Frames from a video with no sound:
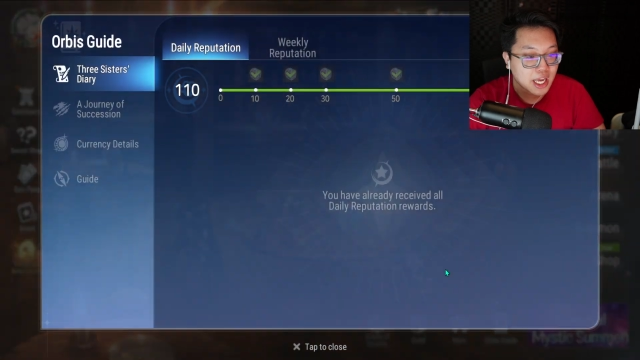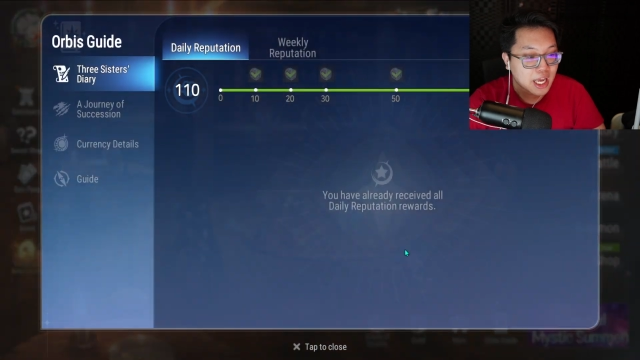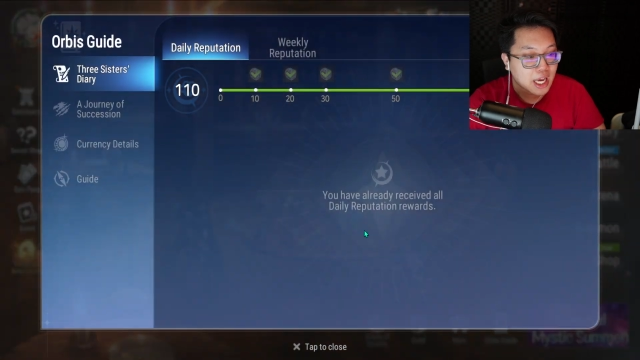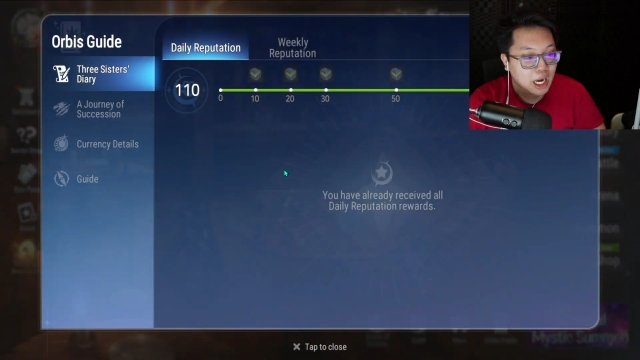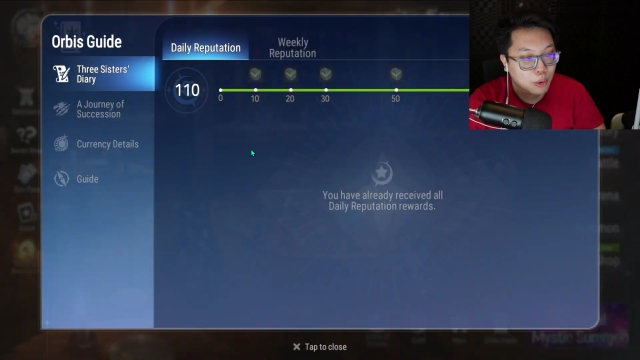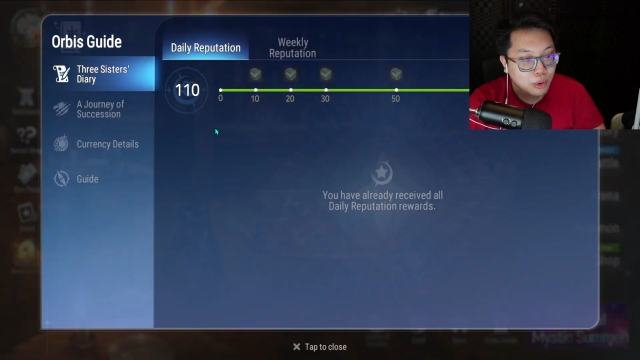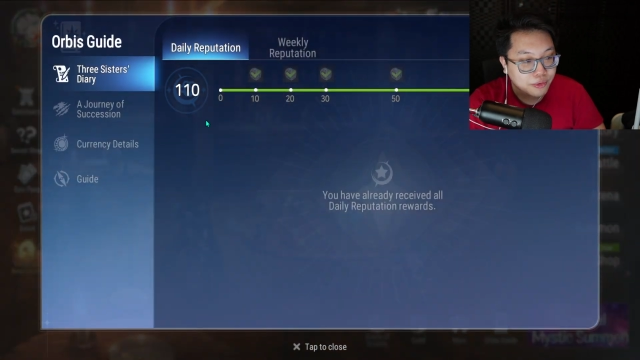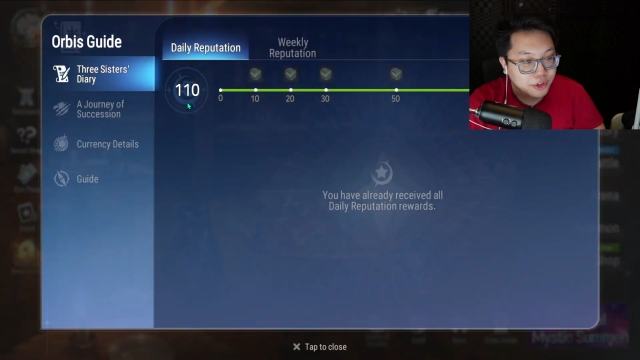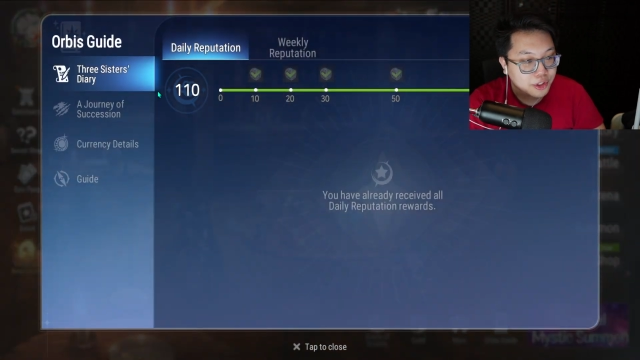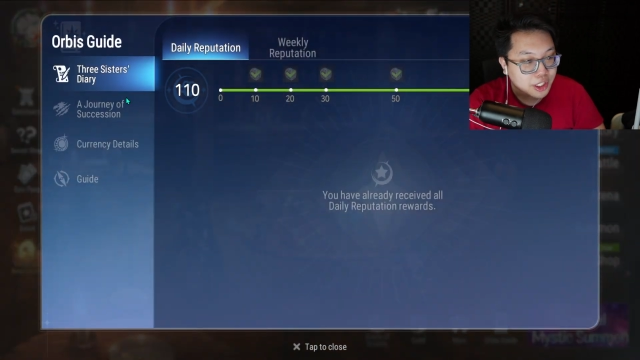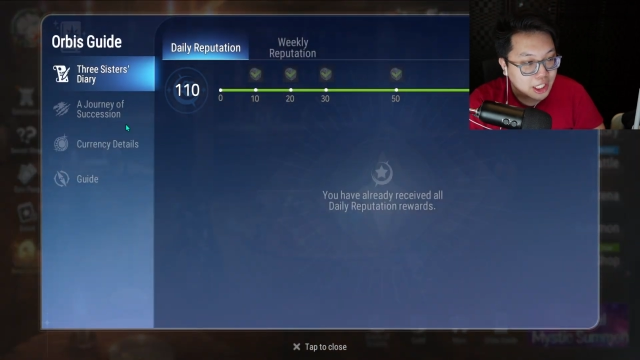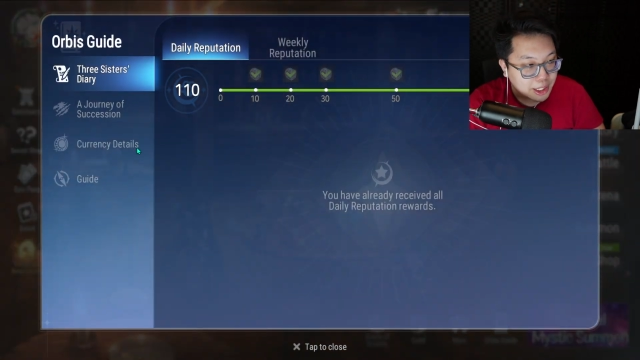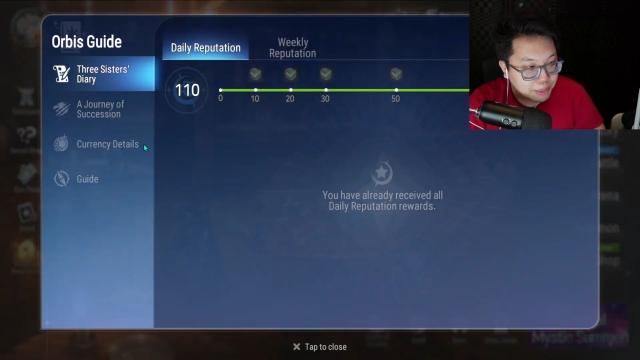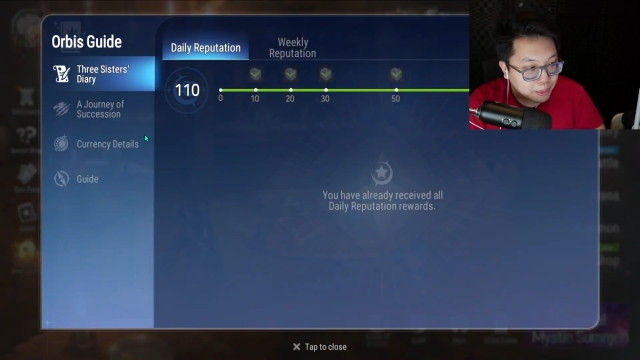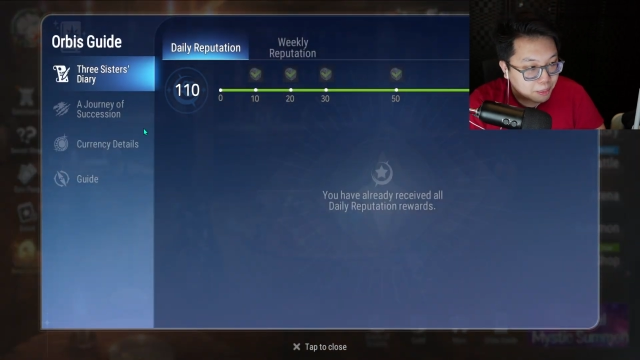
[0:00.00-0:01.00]
However,
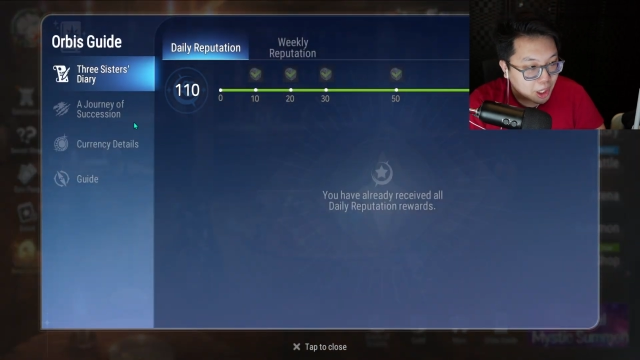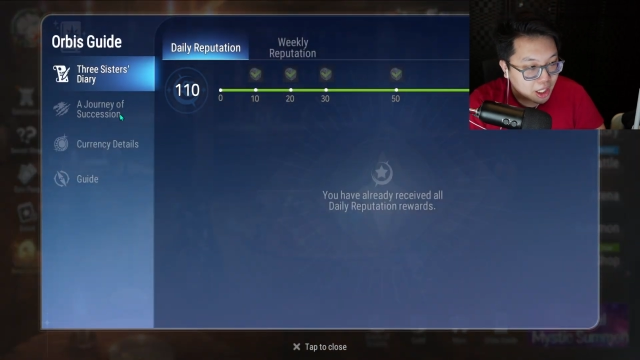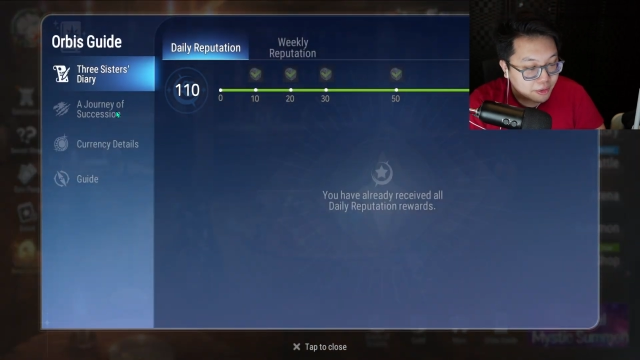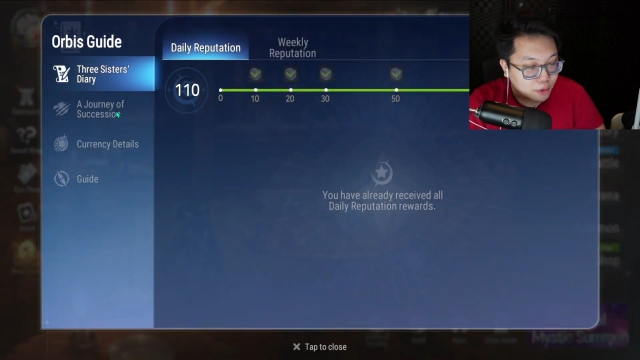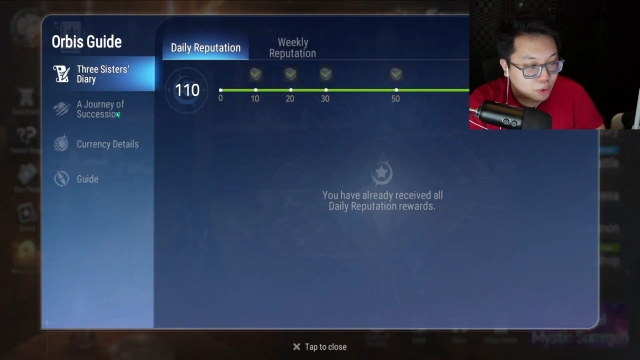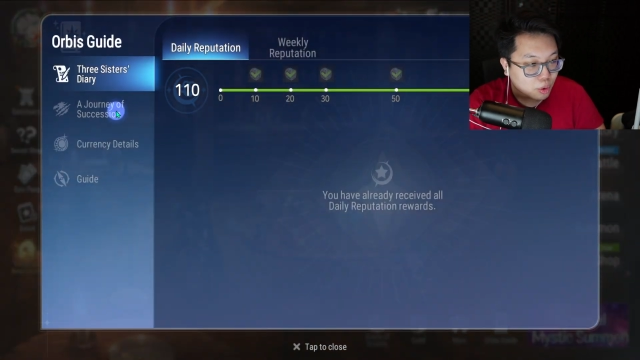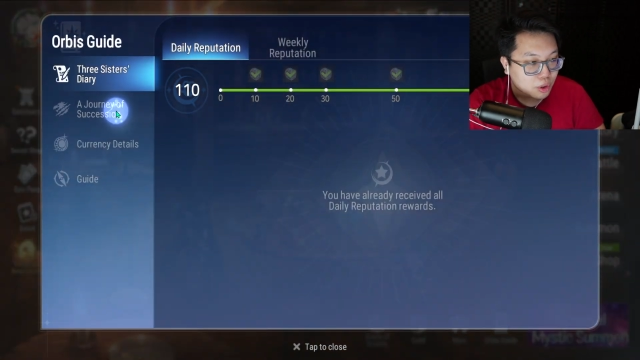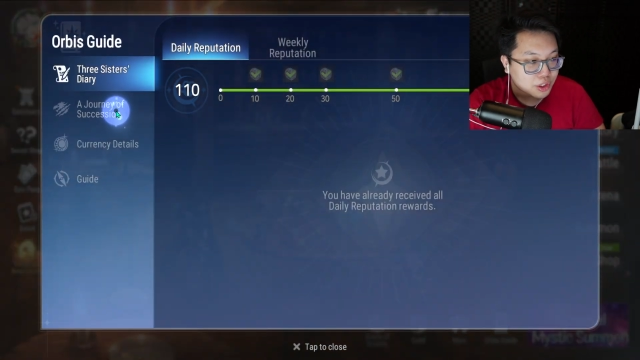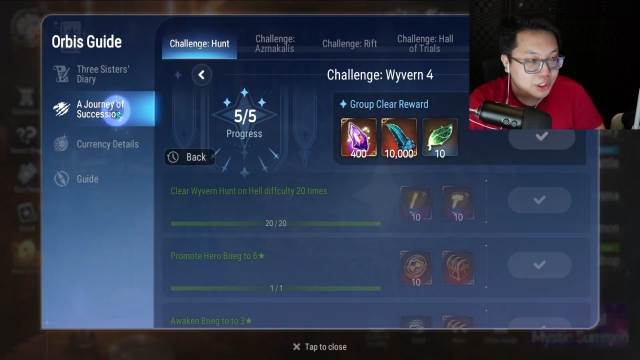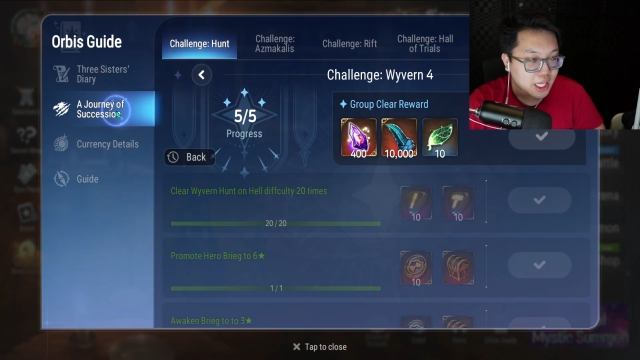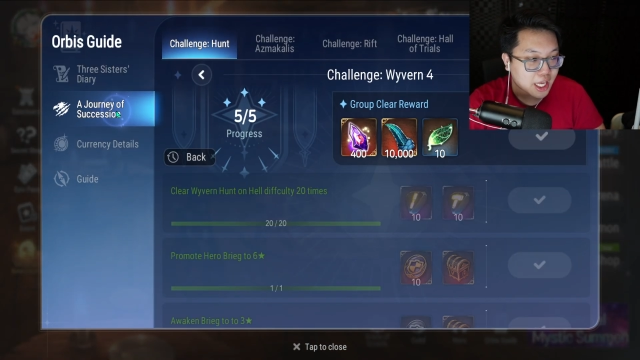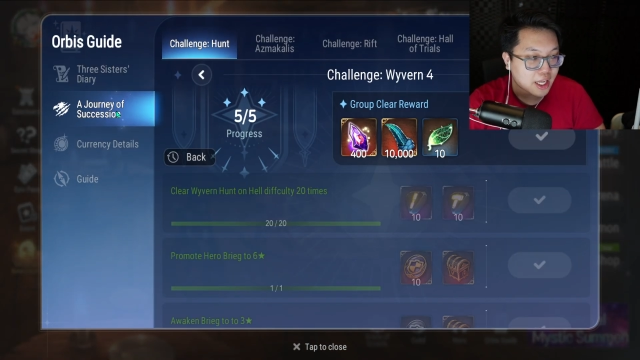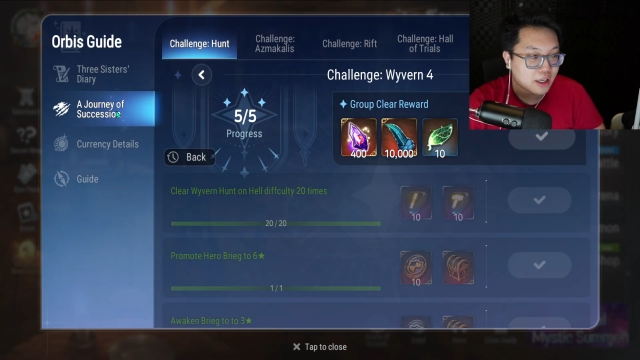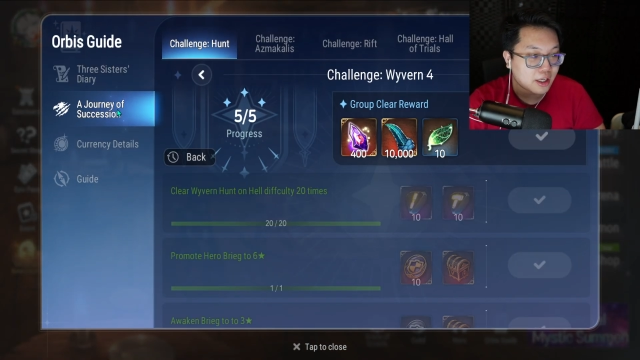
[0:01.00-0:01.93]
keep in mind, of course, that